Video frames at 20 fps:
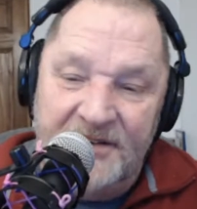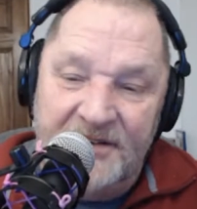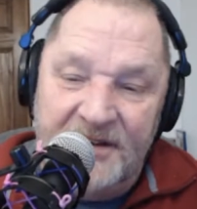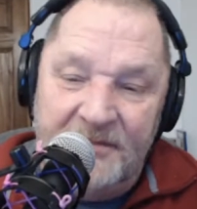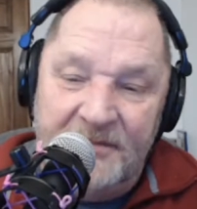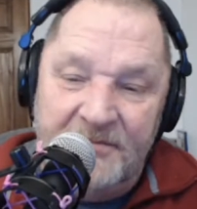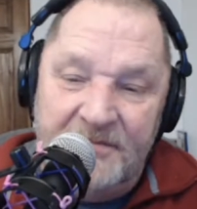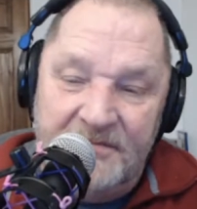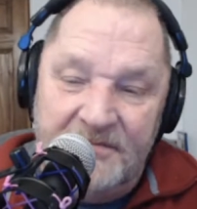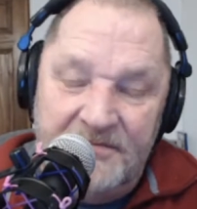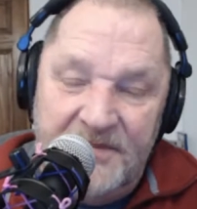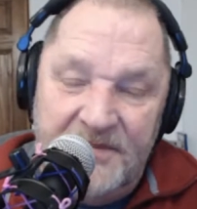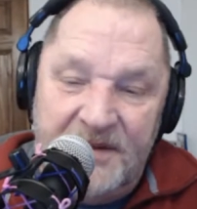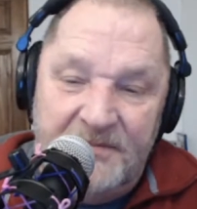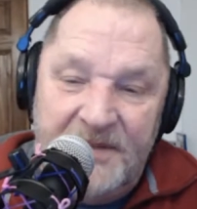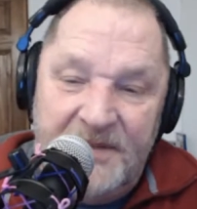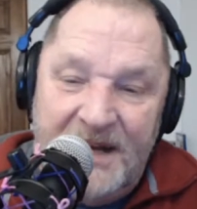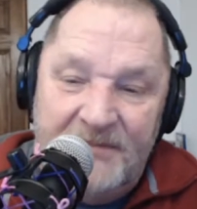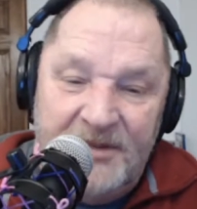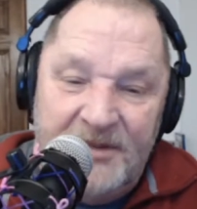the
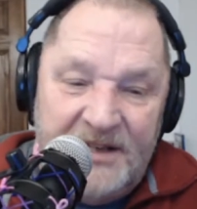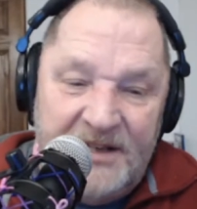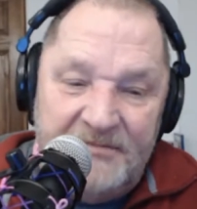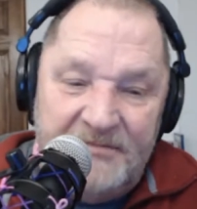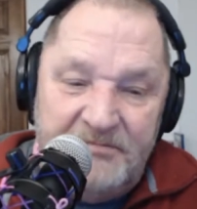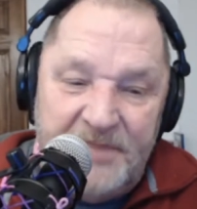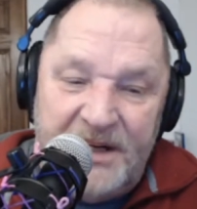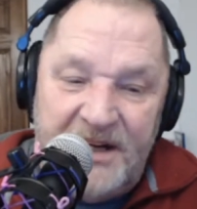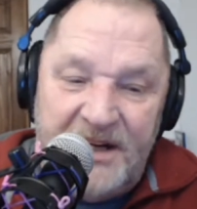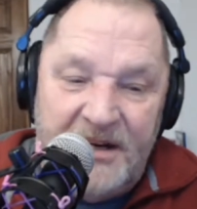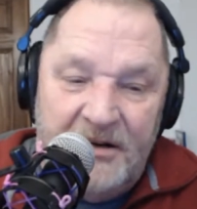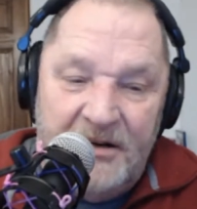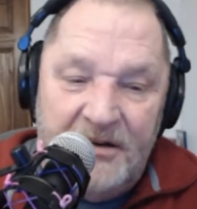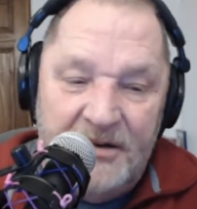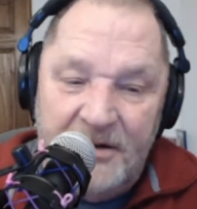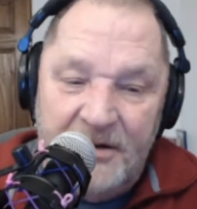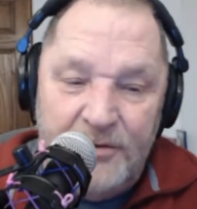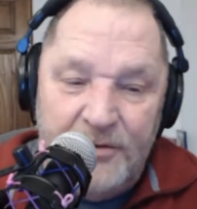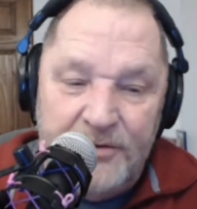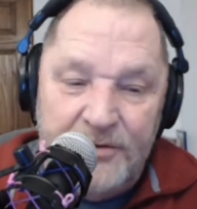Babylon Bee are
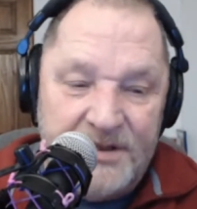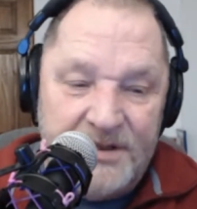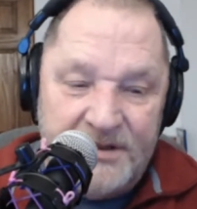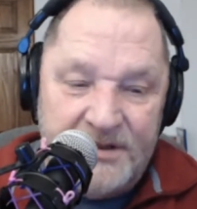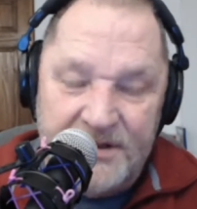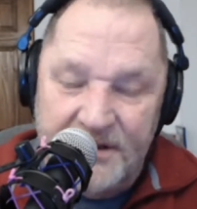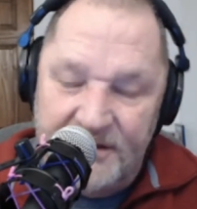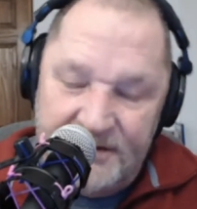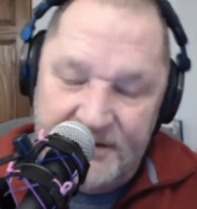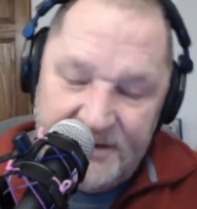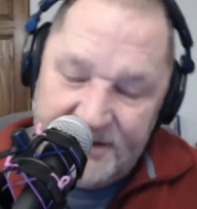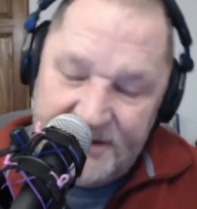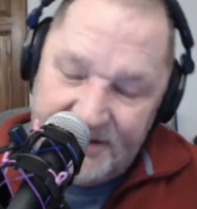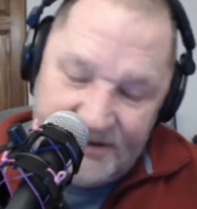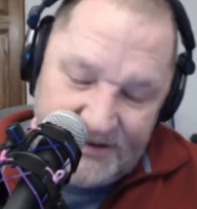news. So it's like,